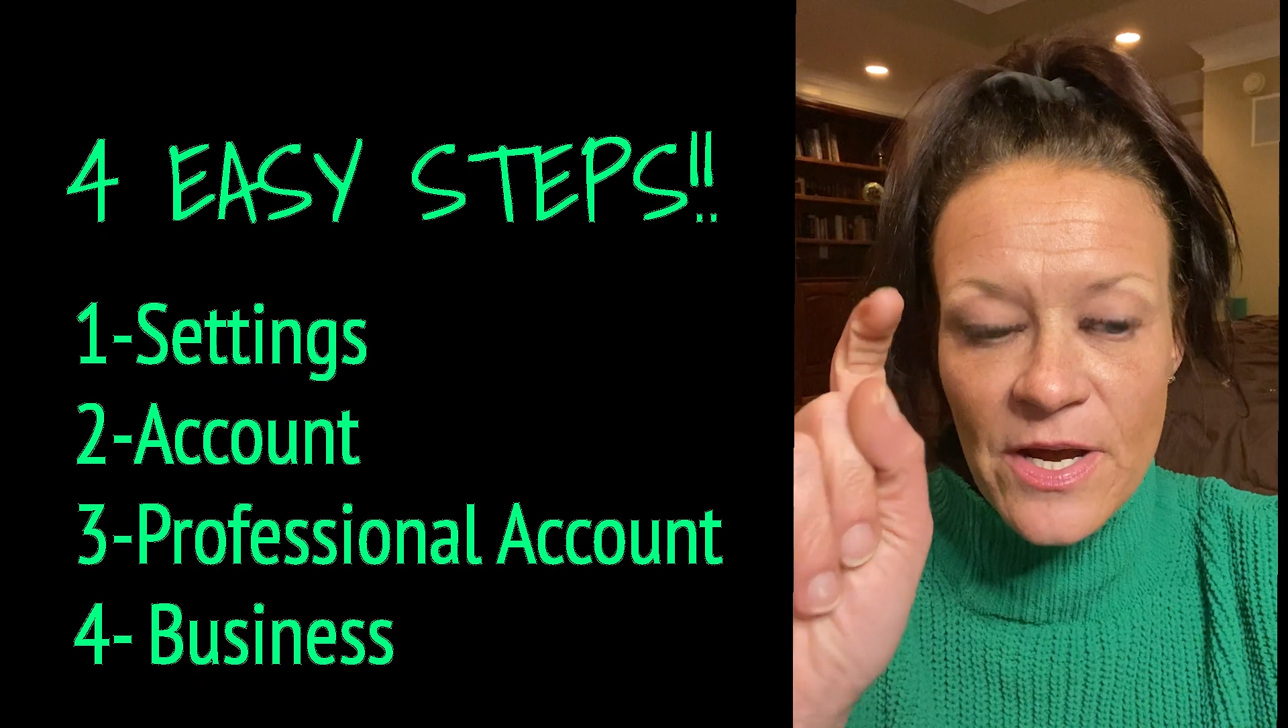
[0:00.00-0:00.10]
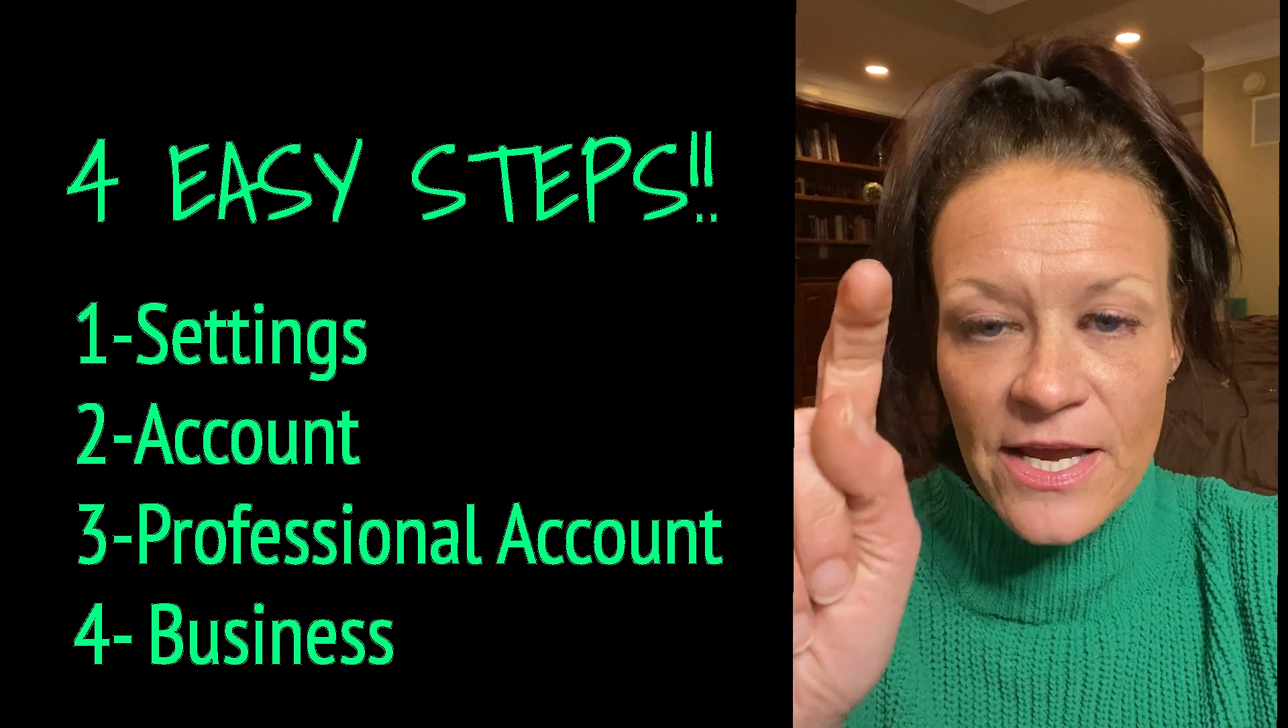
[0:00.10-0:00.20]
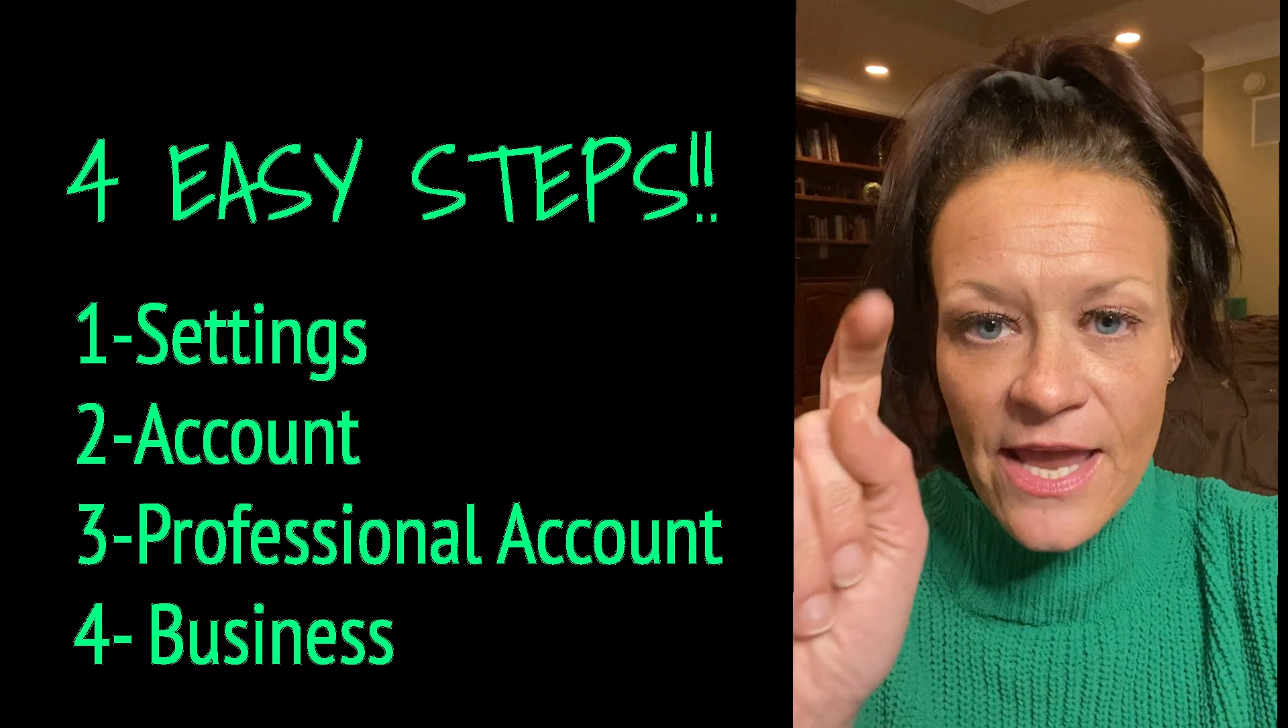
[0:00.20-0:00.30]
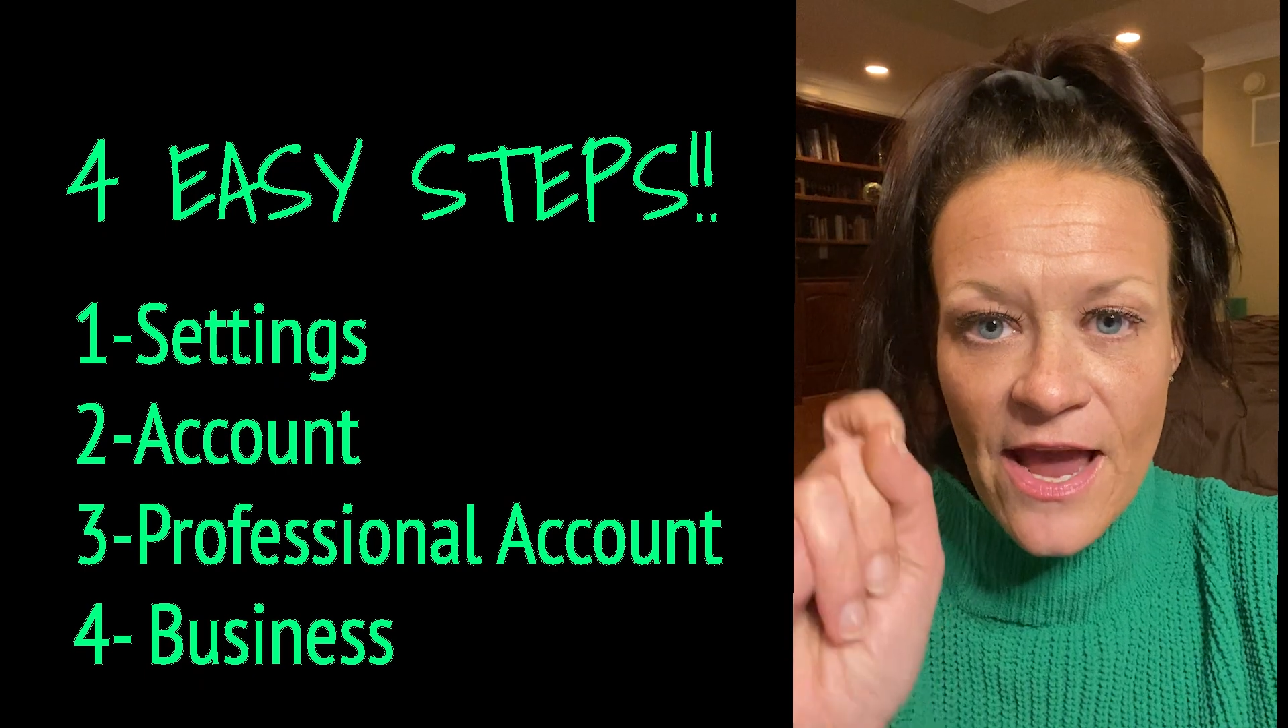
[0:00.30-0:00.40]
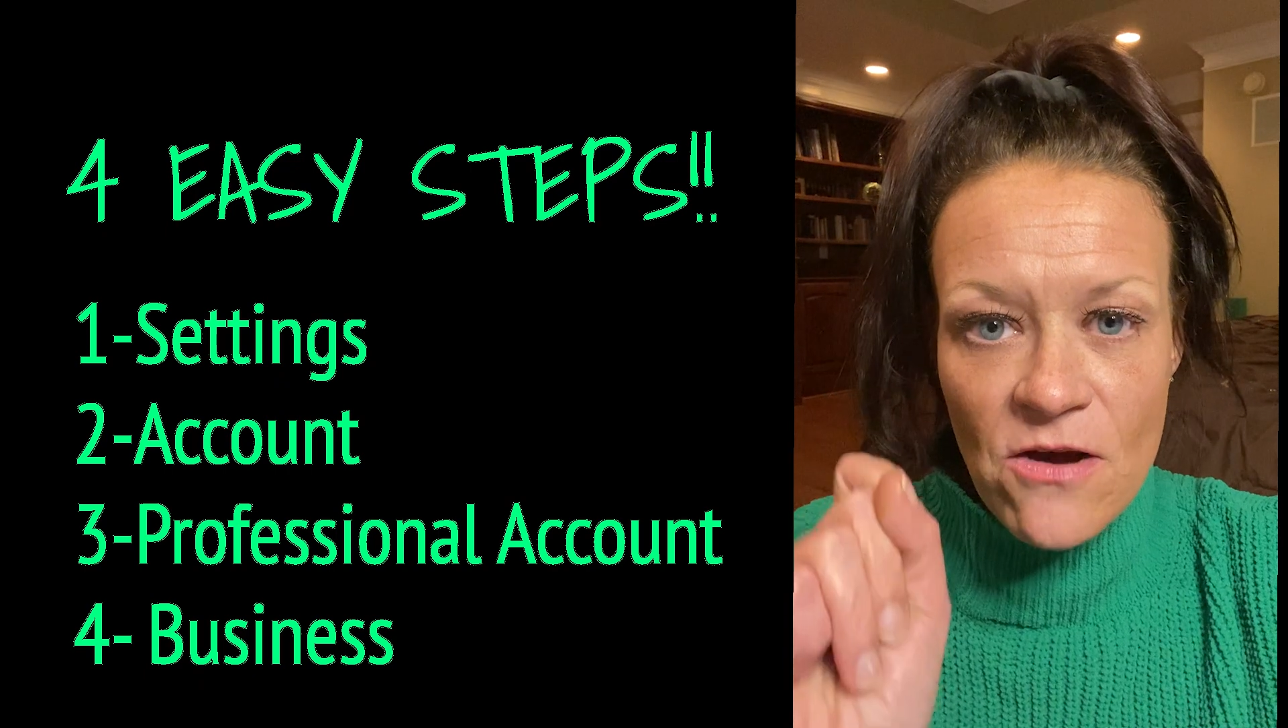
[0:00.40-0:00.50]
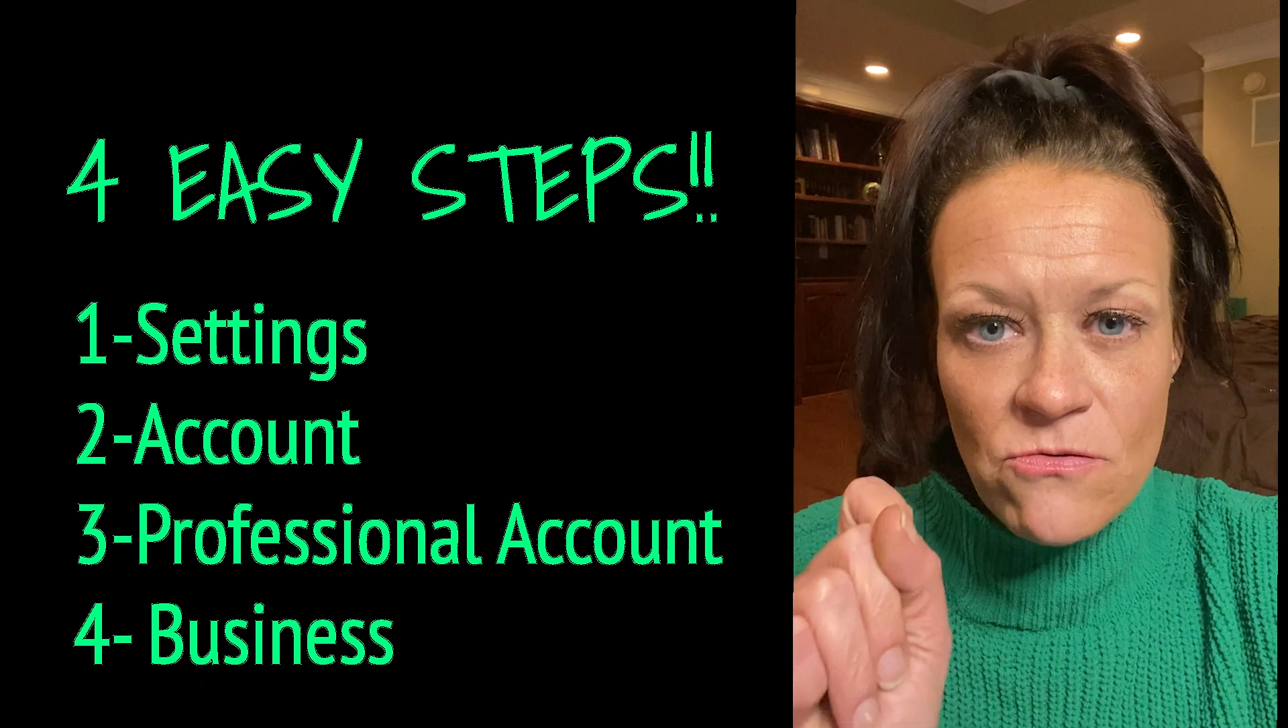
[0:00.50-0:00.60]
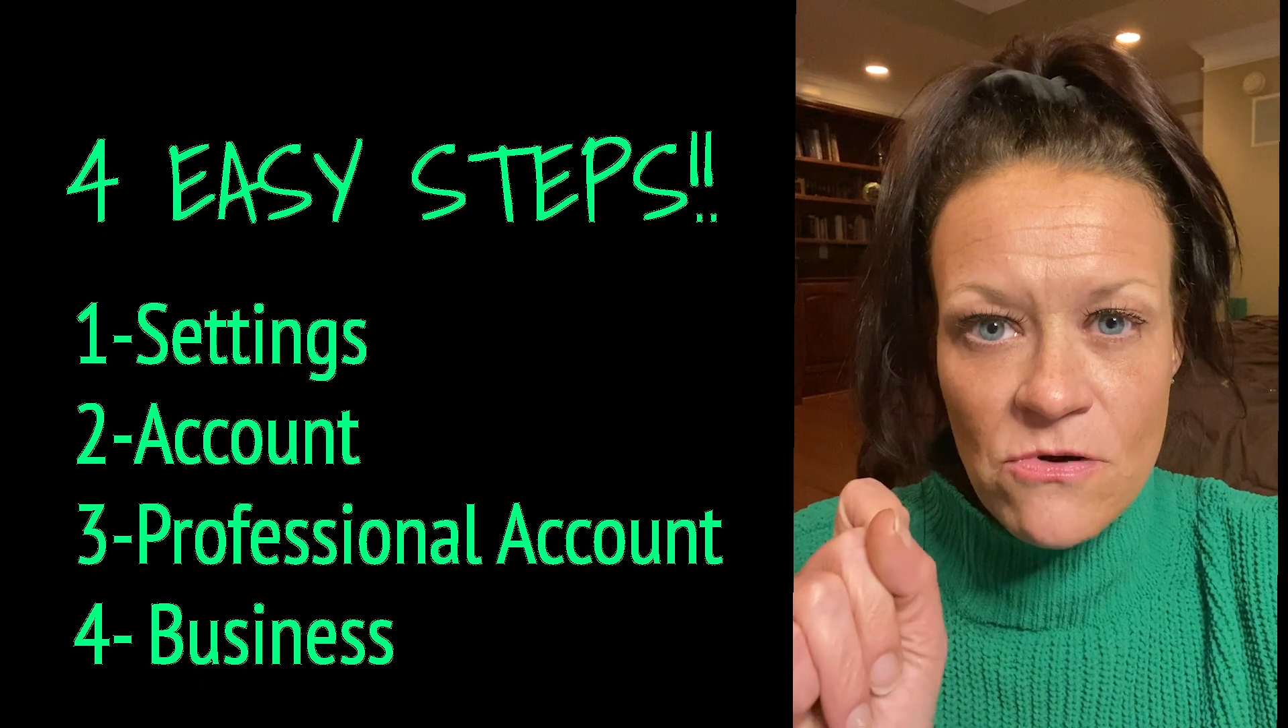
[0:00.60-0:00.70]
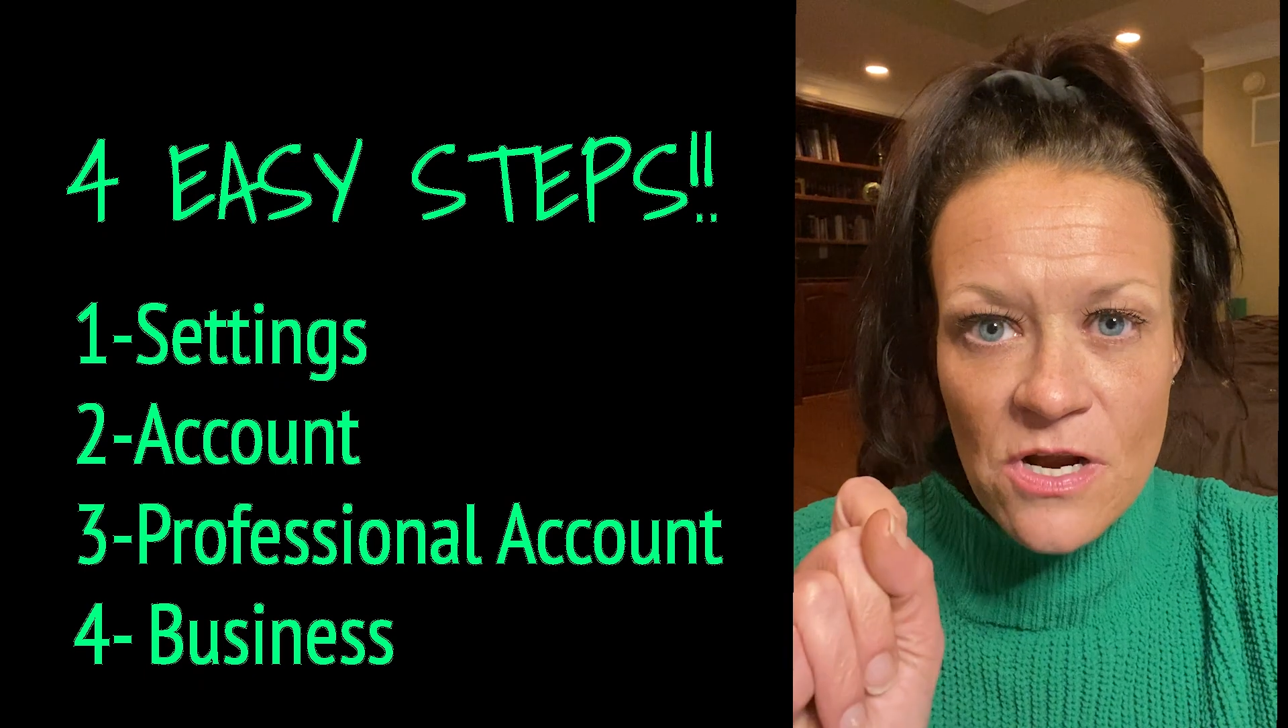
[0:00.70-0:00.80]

account,